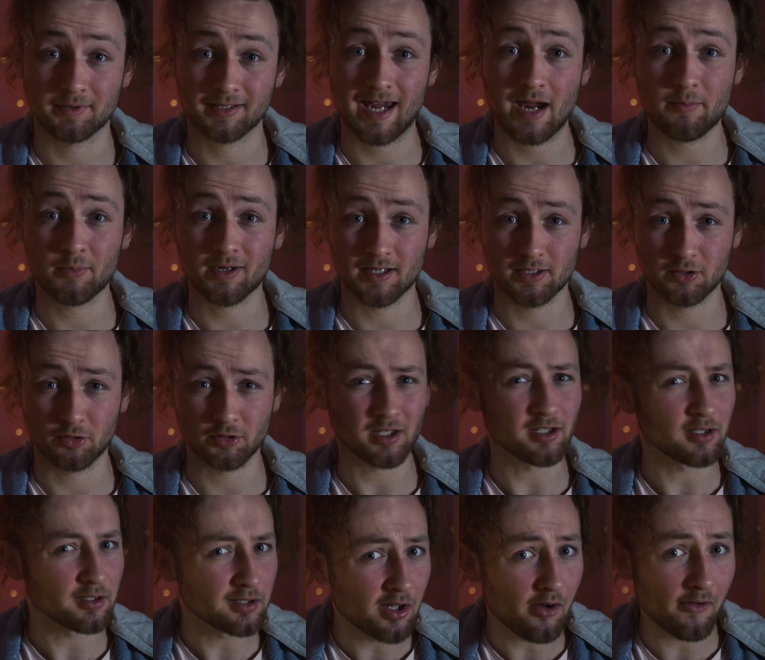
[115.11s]
a camera can do it a
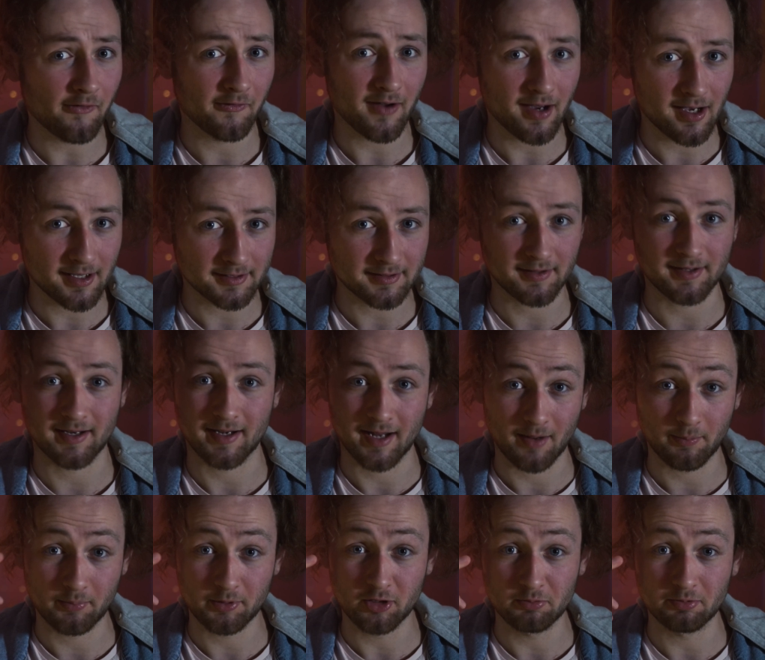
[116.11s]
lot faster than
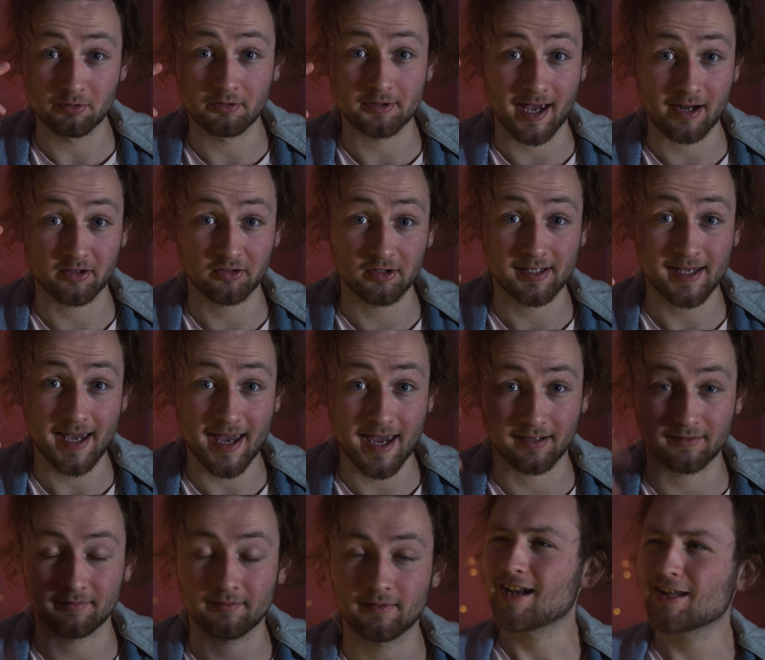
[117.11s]
our pupils actually
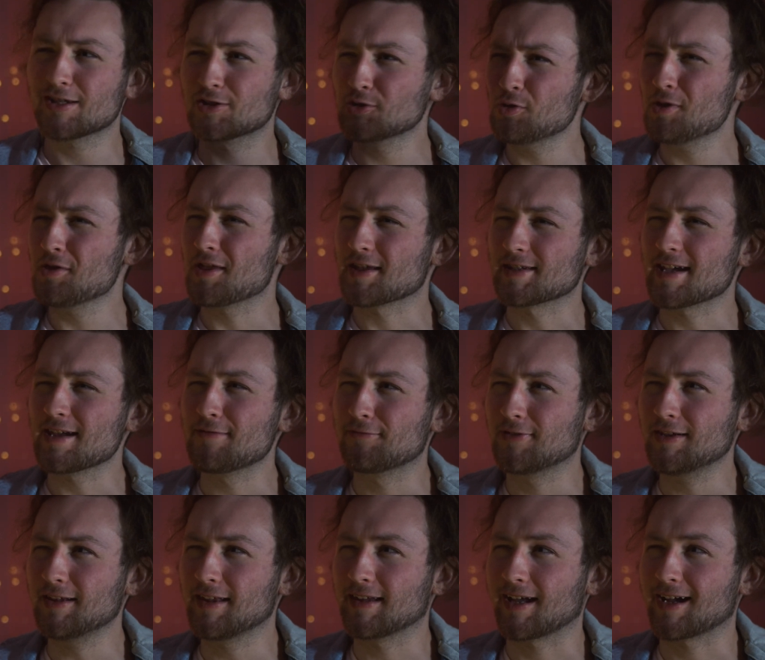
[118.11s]
can. And it's sort of the same
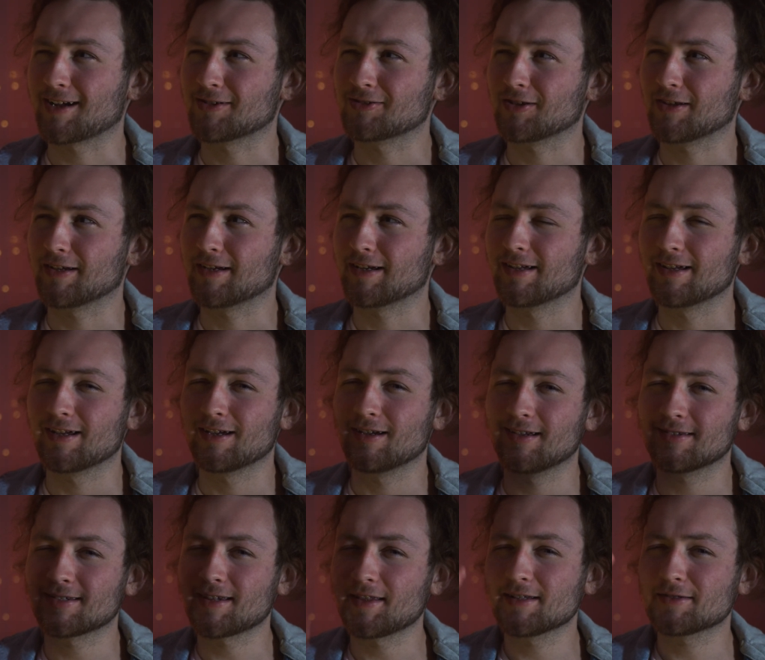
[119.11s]
feeling actually.
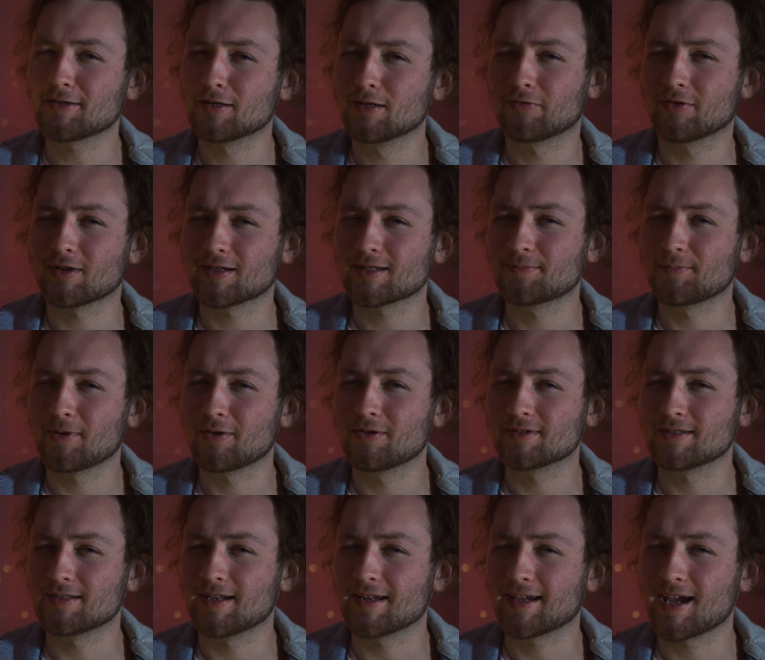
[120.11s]
If something's
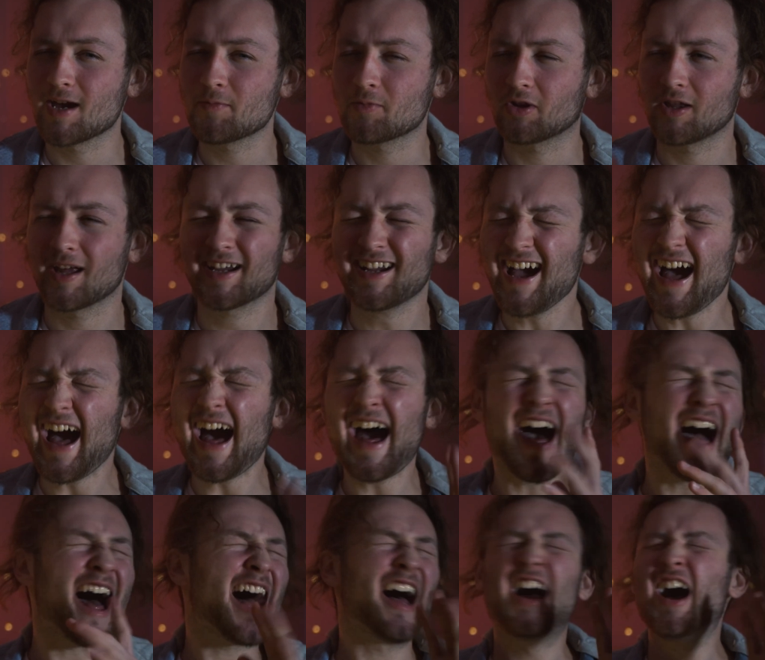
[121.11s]
overexposed in your camera, you're like,
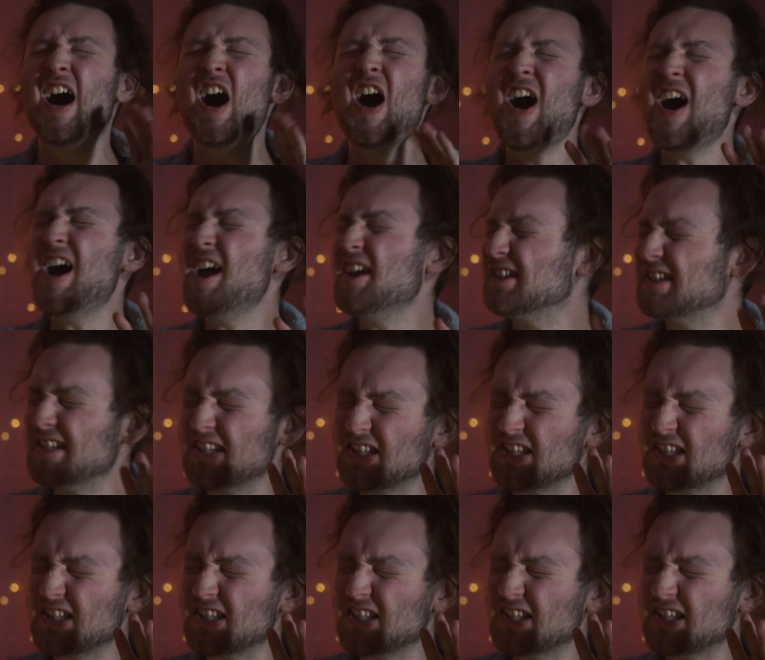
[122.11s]
ah! Oh, it's